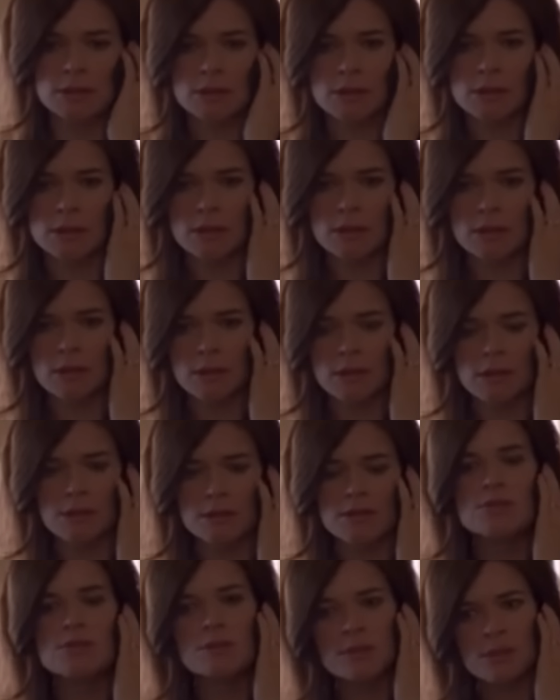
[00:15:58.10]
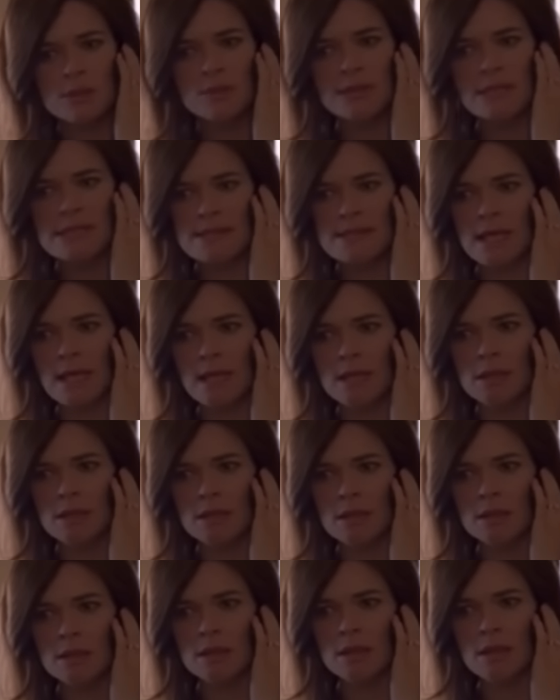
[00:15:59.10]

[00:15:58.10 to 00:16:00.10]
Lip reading: maybe there's a chance that they can bounce back,